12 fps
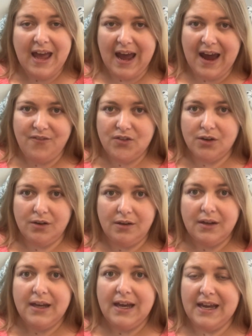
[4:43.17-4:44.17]
after,
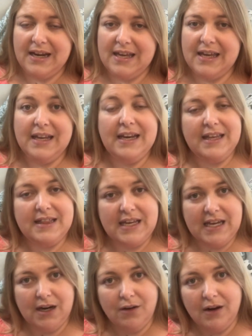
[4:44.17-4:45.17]
and again in the
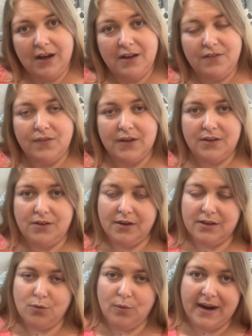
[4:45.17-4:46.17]
year of,
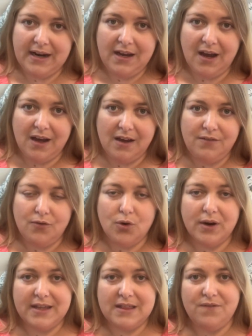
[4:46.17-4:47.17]
during the reign of,
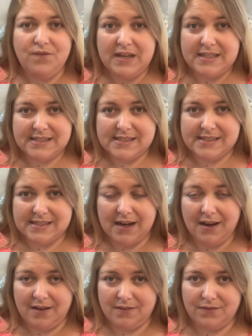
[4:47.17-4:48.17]
or in the feasts
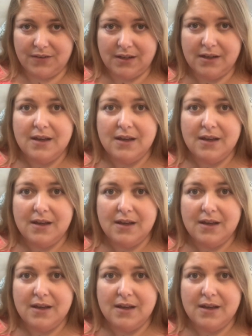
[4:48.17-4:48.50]
of.